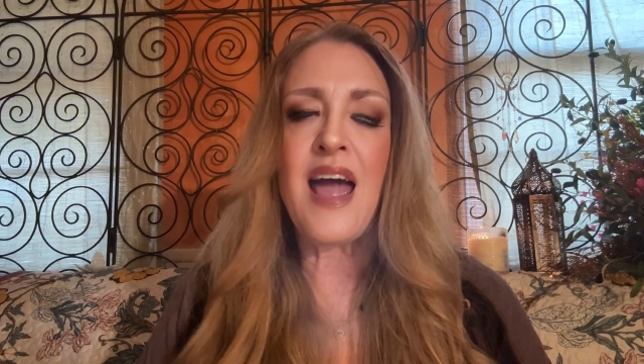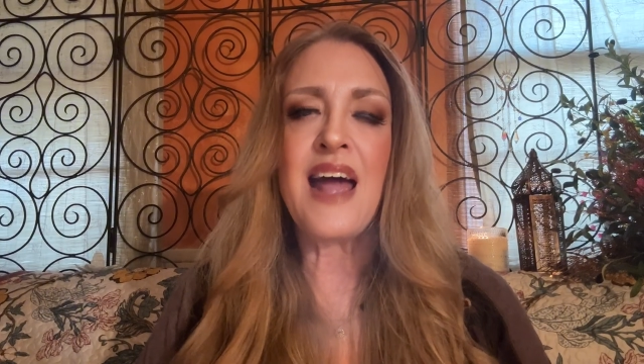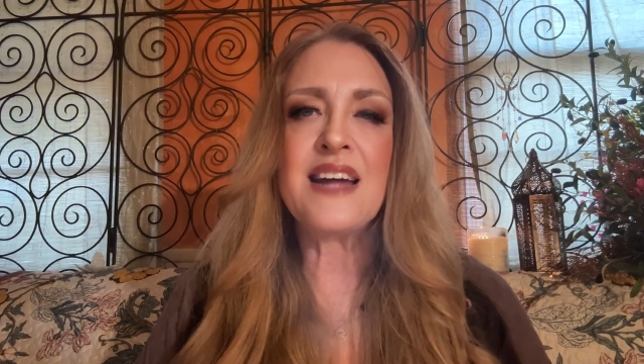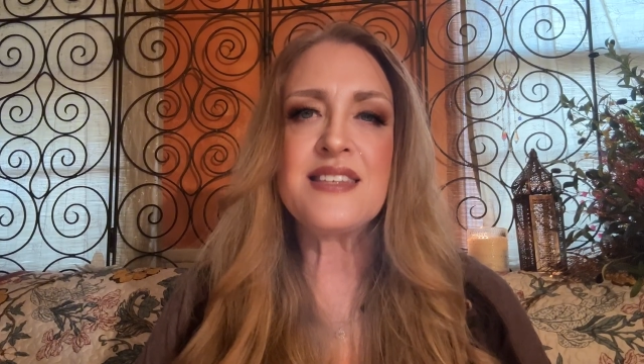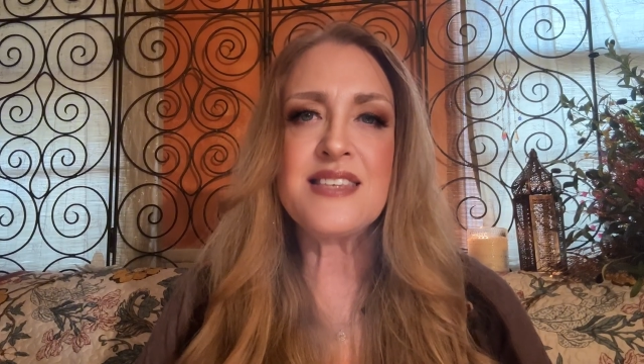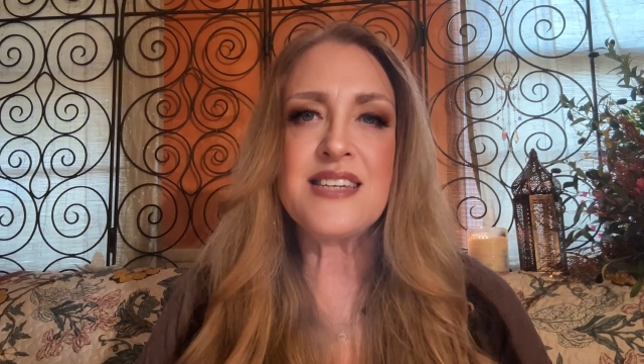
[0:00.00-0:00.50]

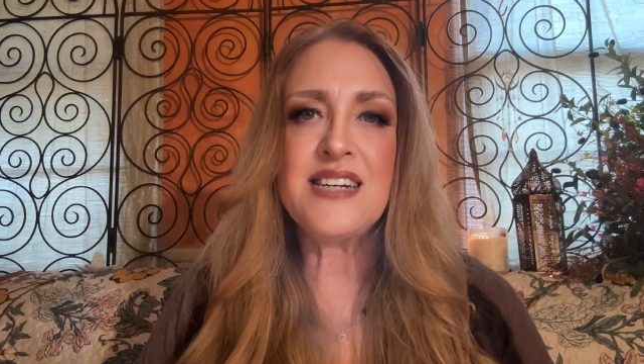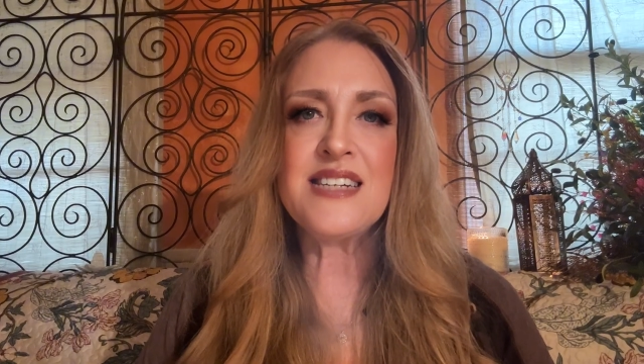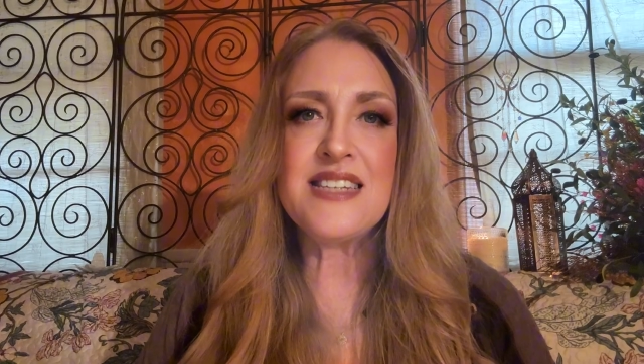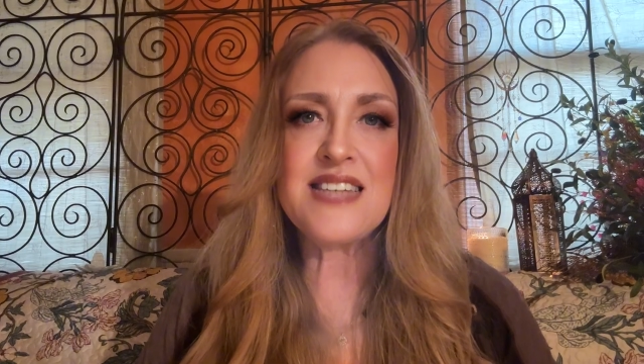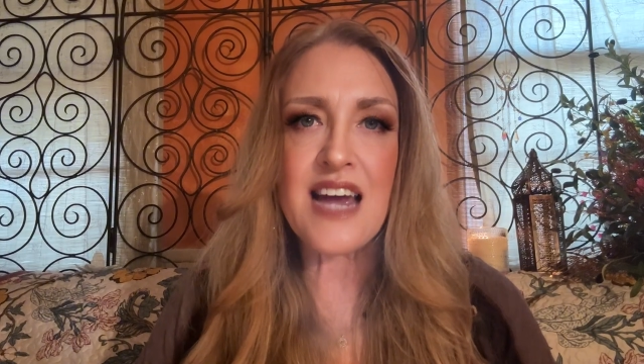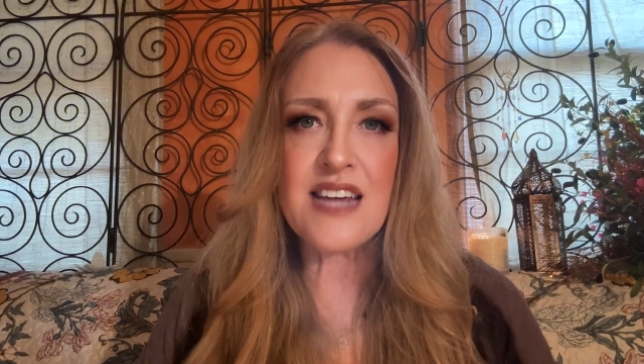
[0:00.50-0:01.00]
It's the
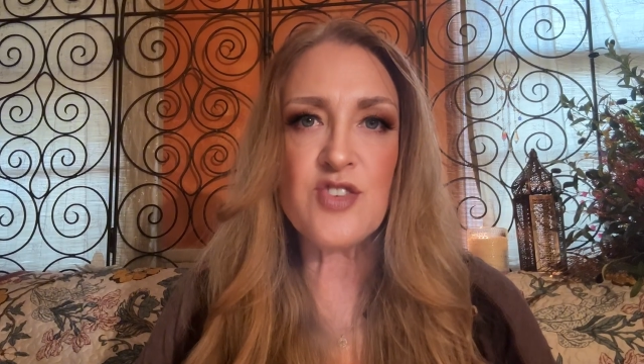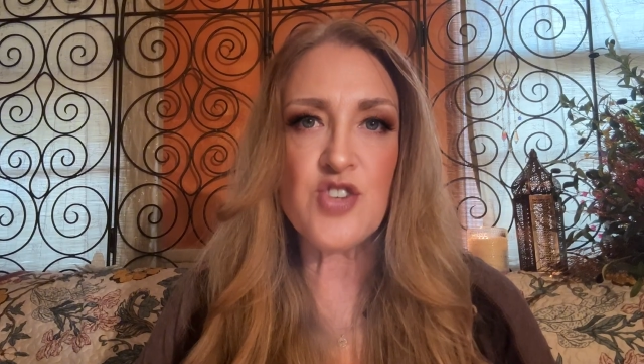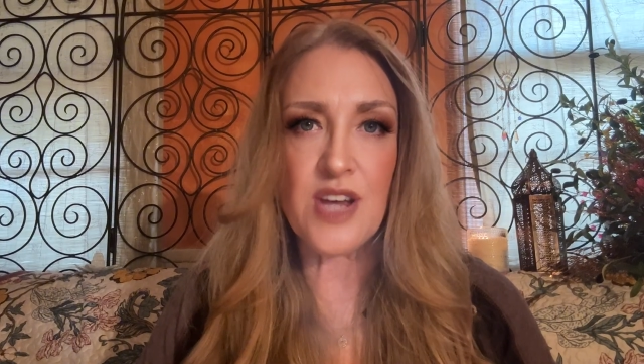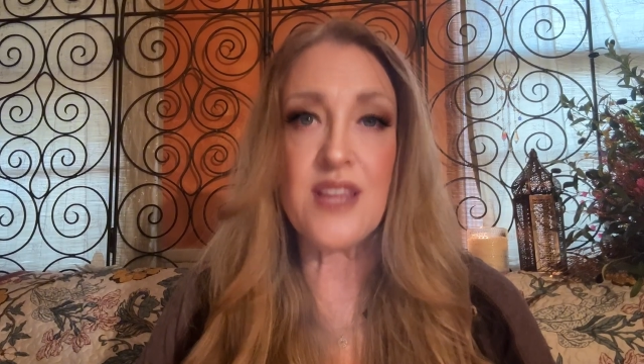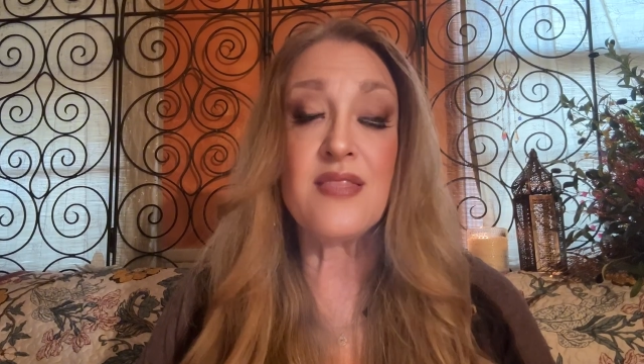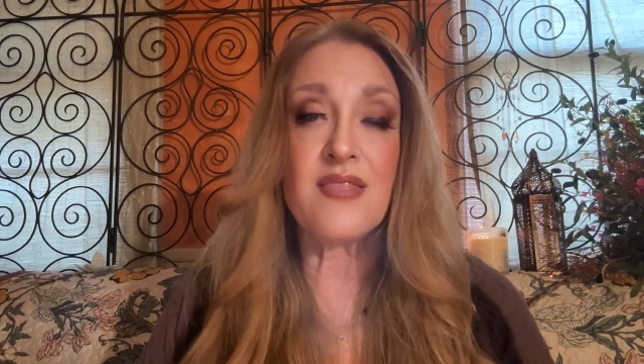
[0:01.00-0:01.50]

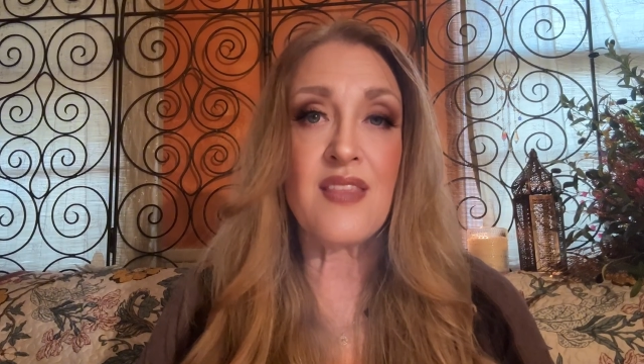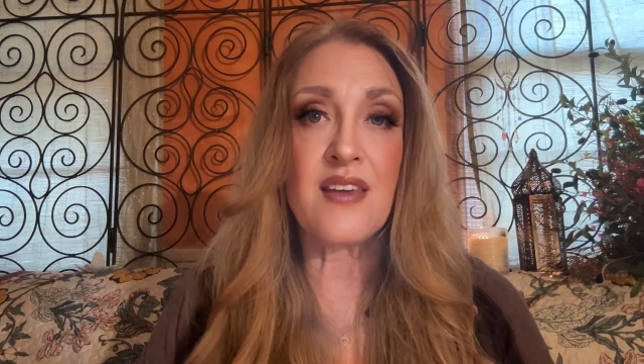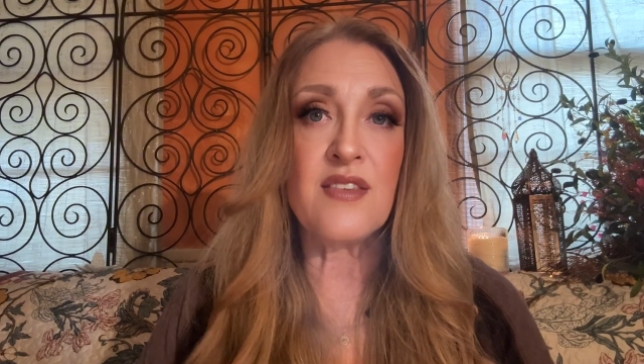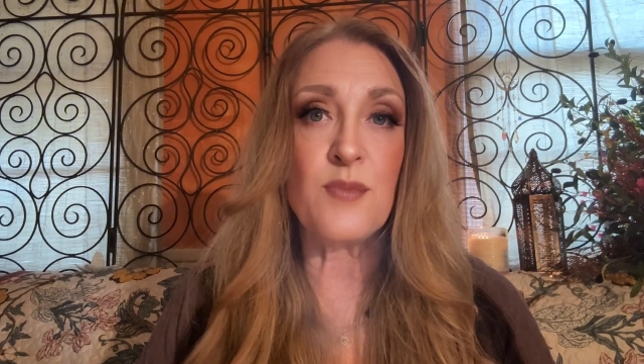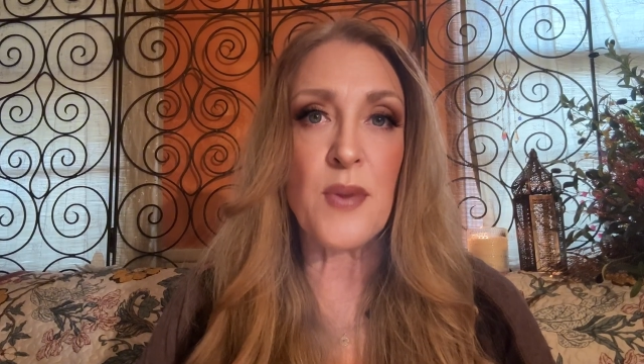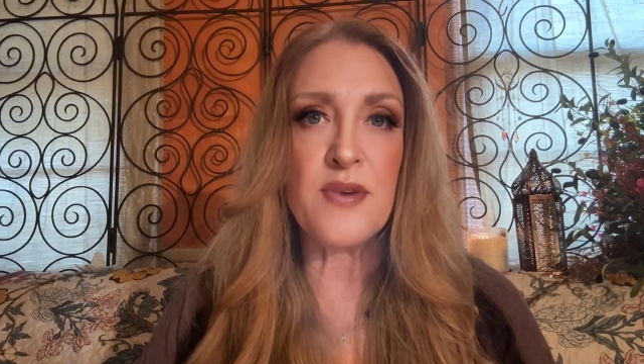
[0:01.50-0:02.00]
intention
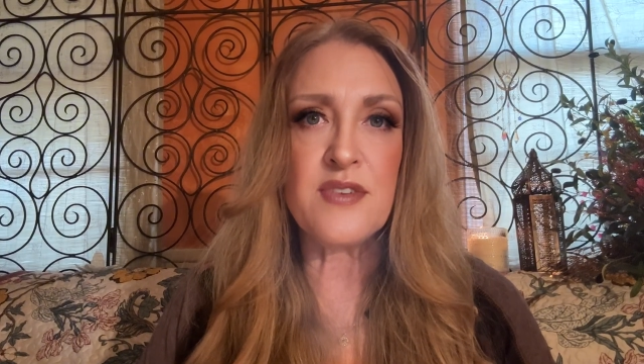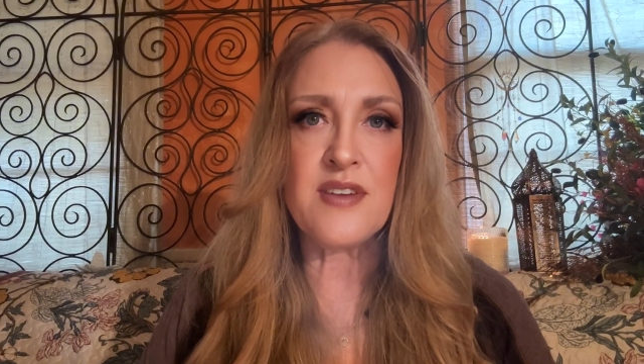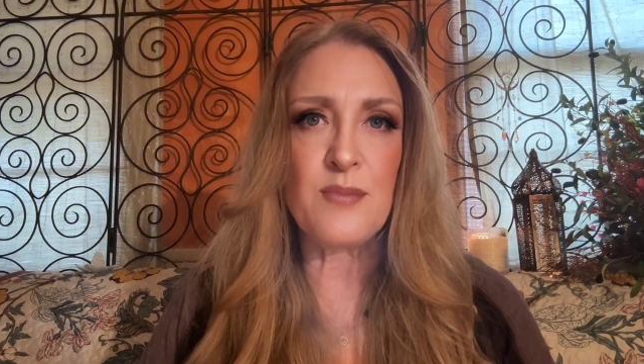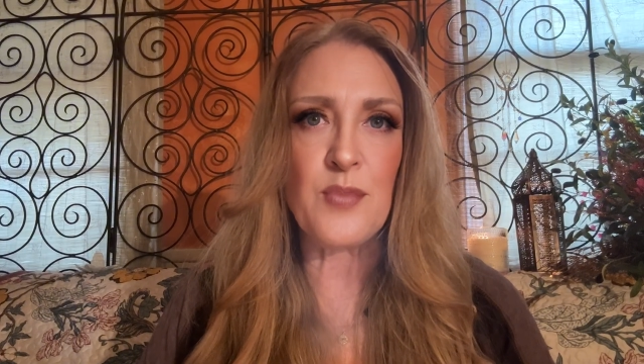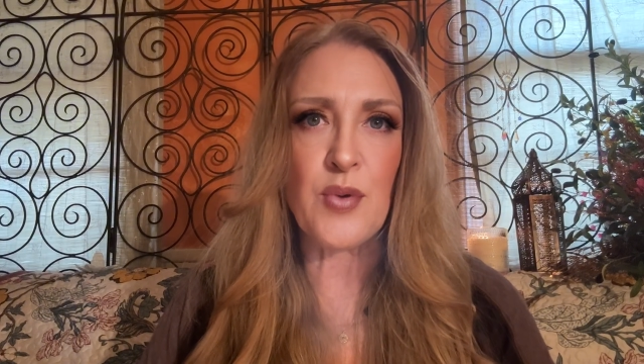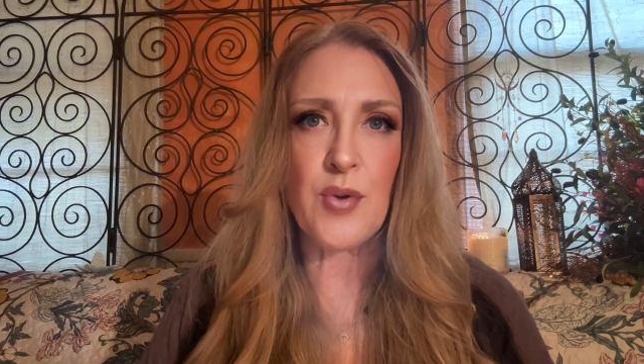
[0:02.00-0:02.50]
that's most
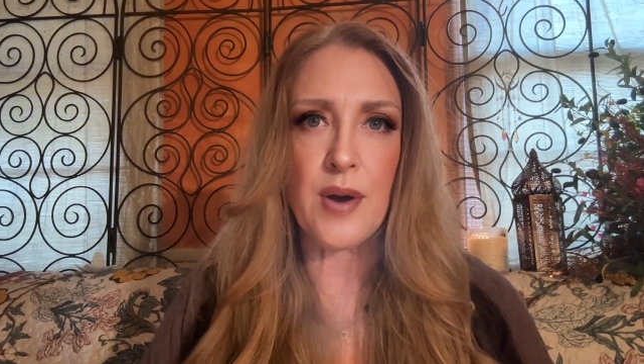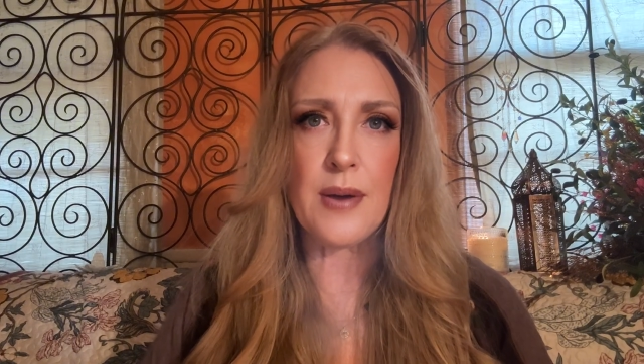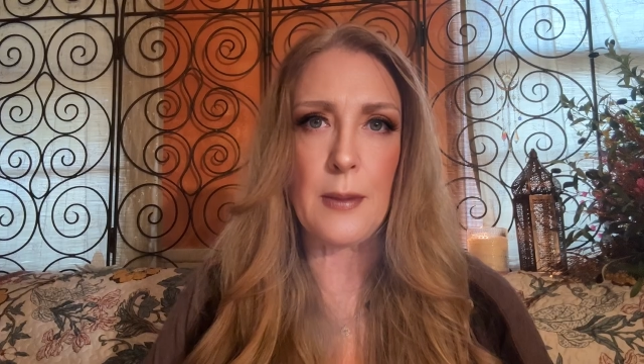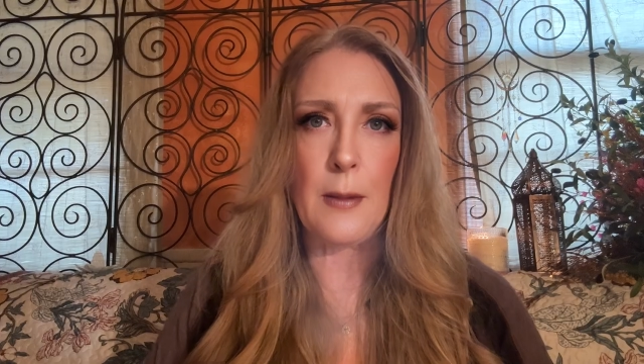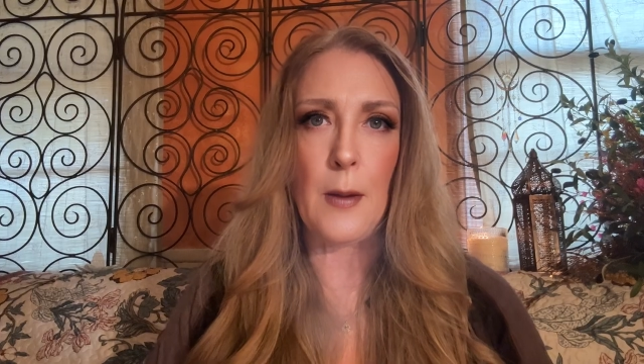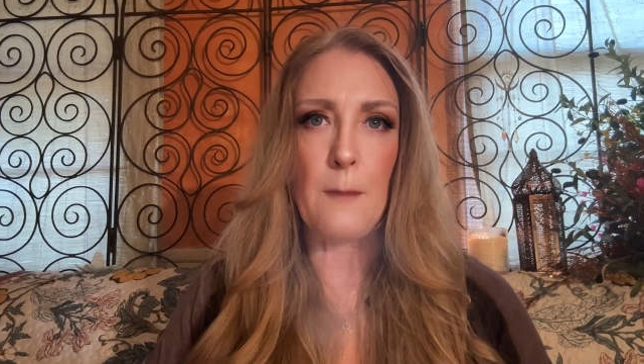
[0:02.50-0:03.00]

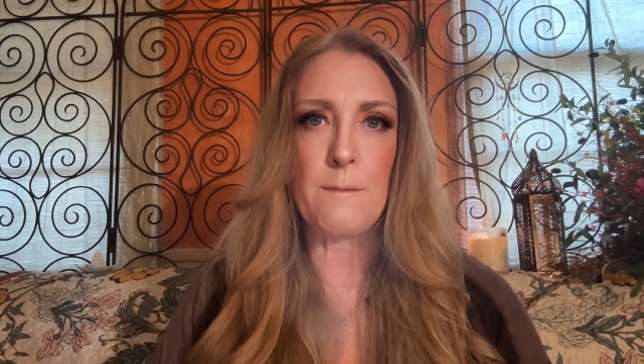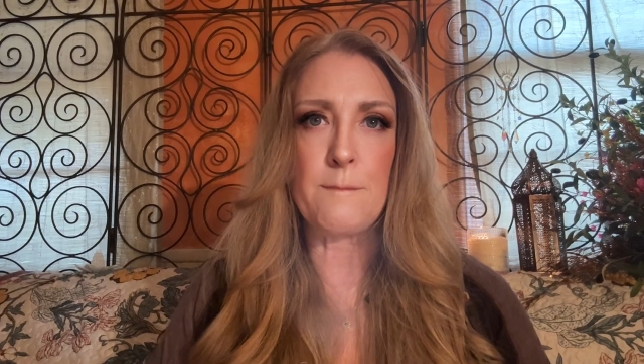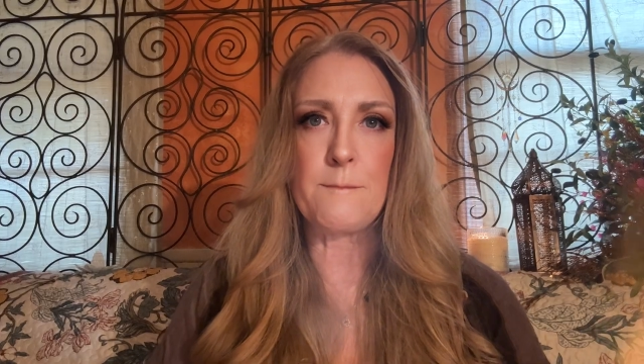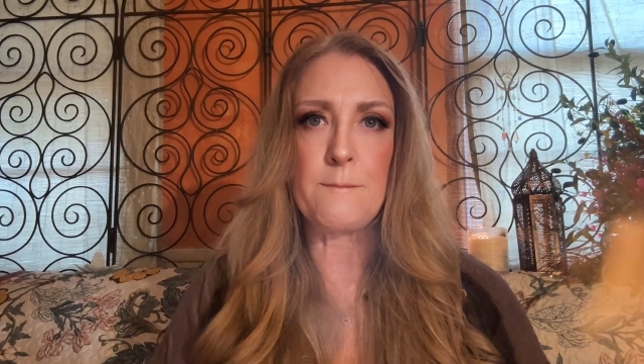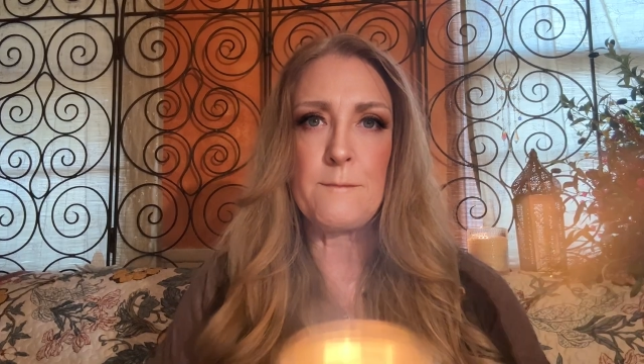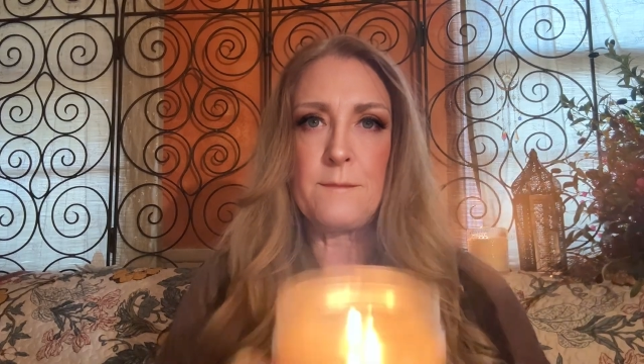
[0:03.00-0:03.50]

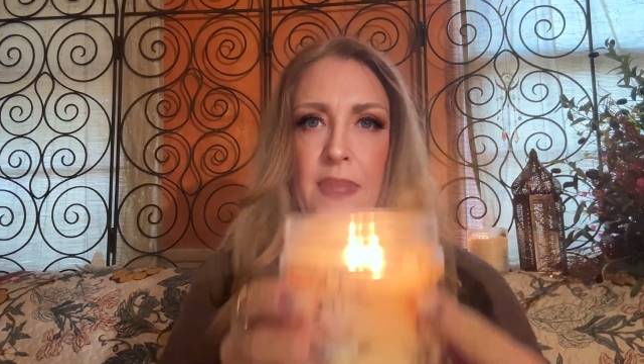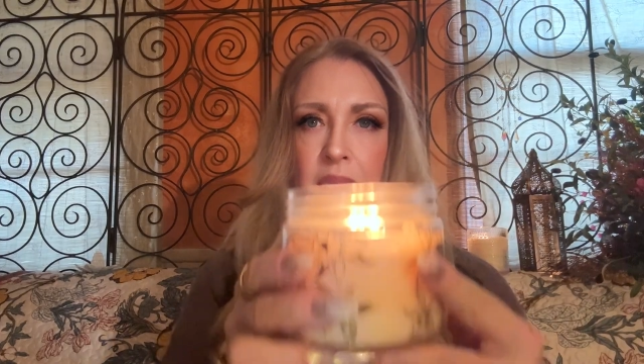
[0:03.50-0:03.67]
important.